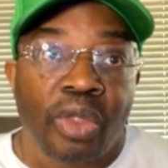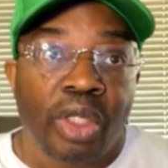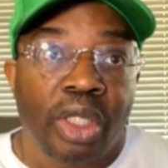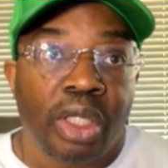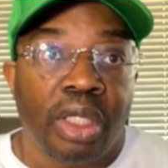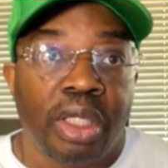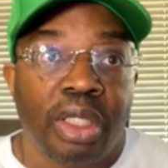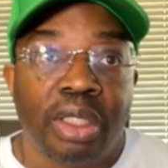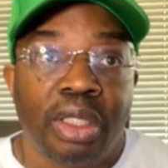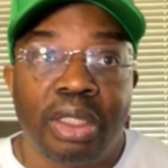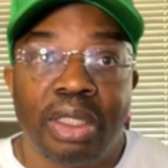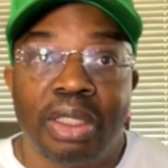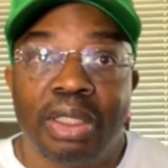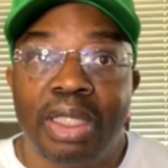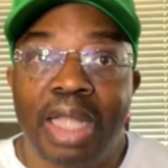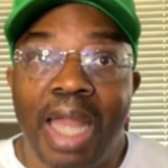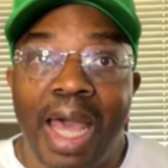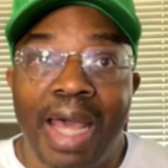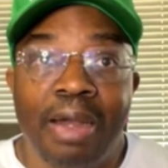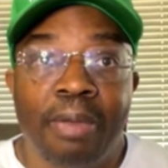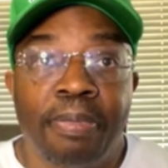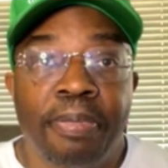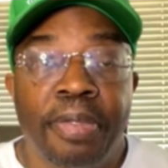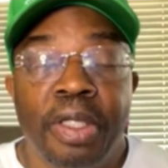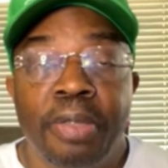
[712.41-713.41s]
a
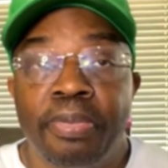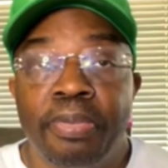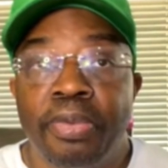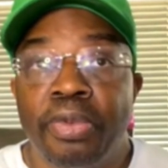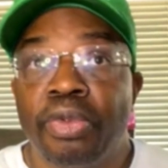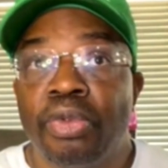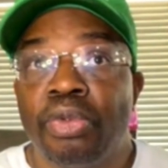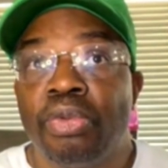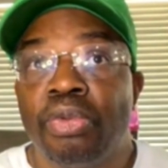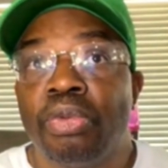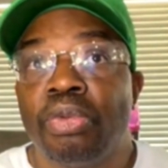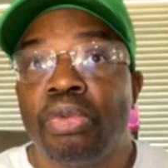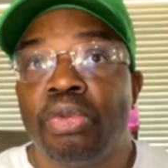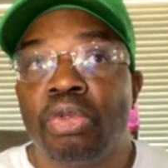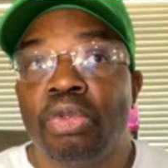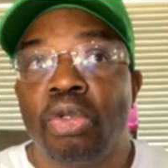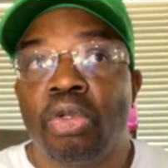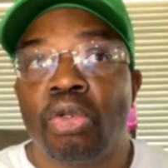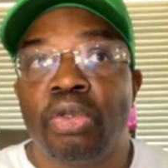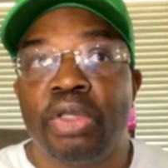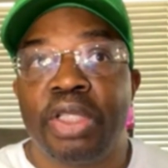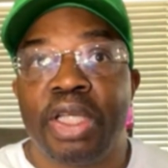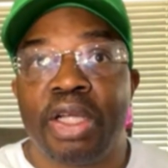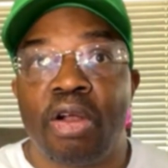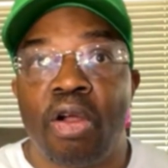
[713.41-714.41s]
lot of people
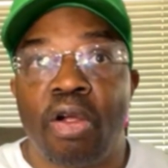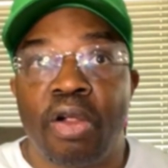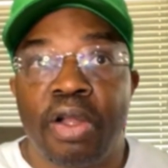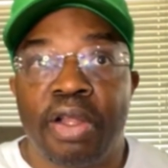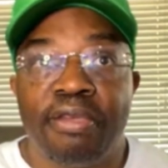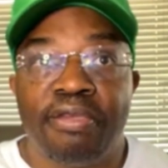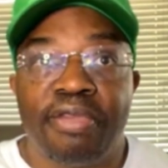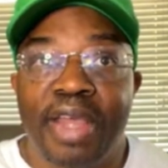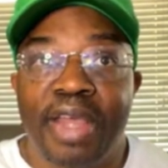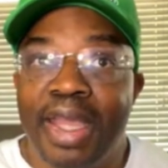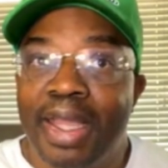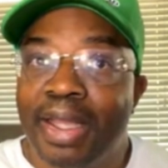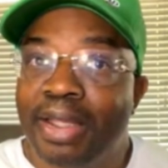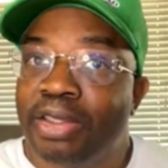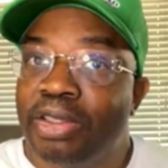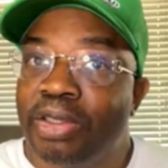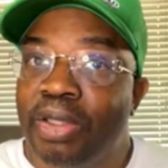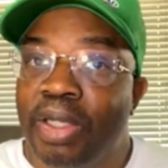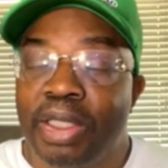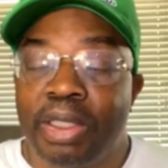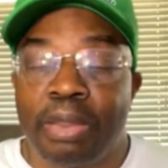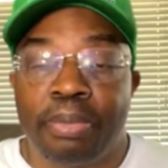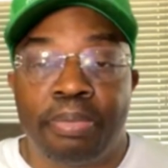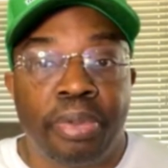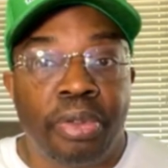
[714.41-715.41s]
that are in Vegas
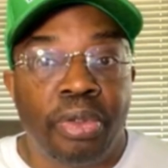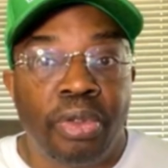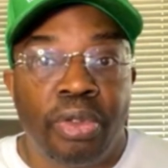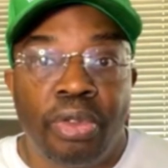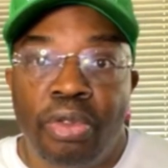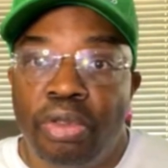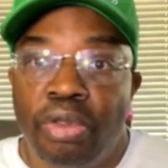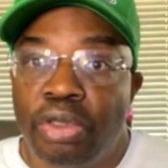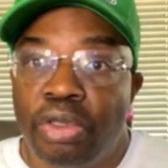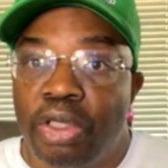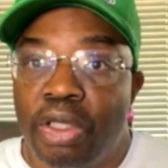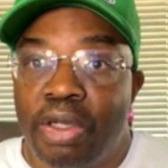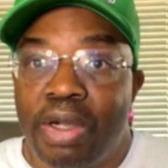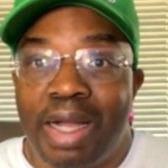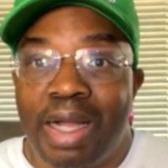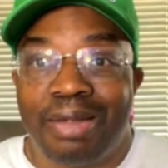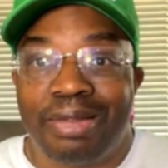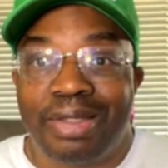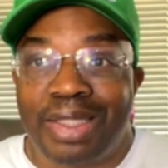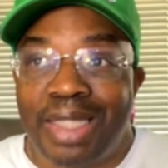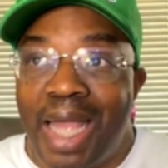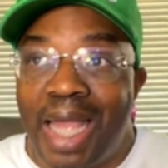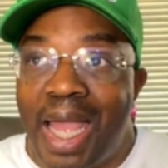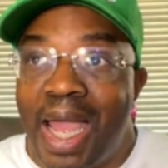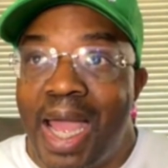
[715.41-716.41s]
are at the pools, they're
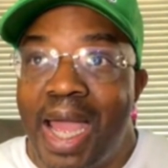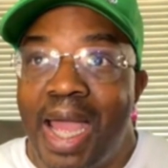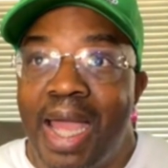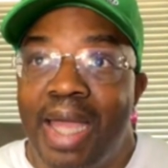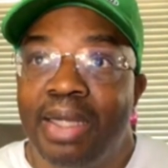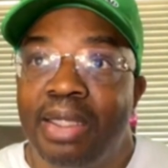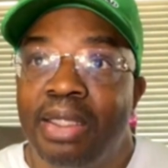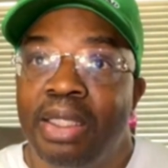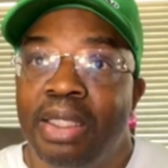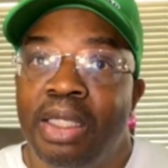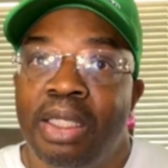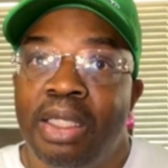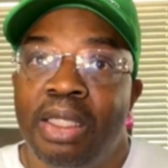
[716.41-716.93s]
outside.